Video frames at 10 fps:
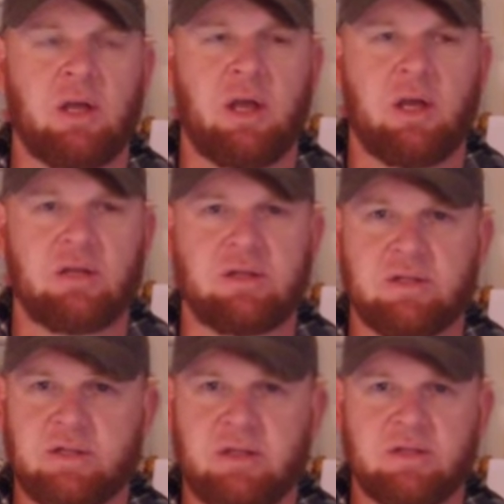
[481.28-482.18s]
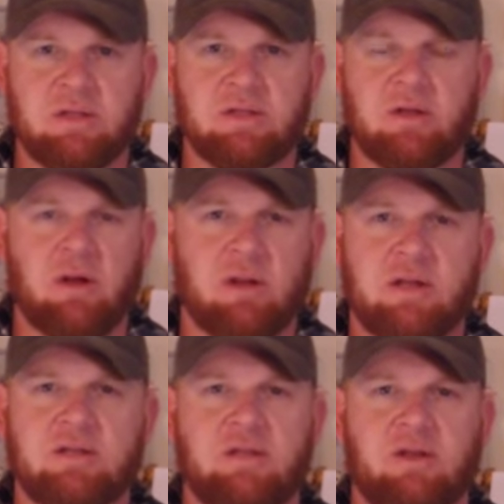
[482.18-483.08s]
and diseases and all
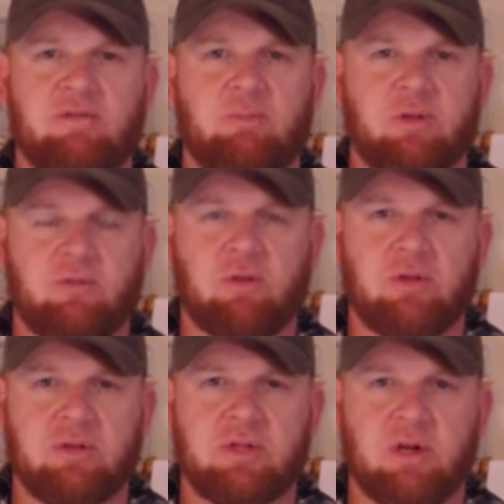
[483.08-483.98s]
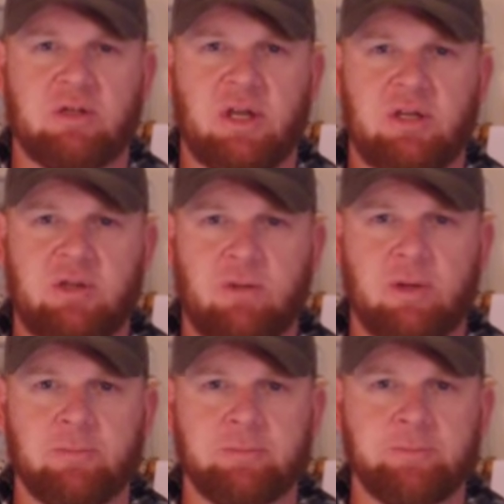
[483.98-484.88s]
that stuff before you start tattooing.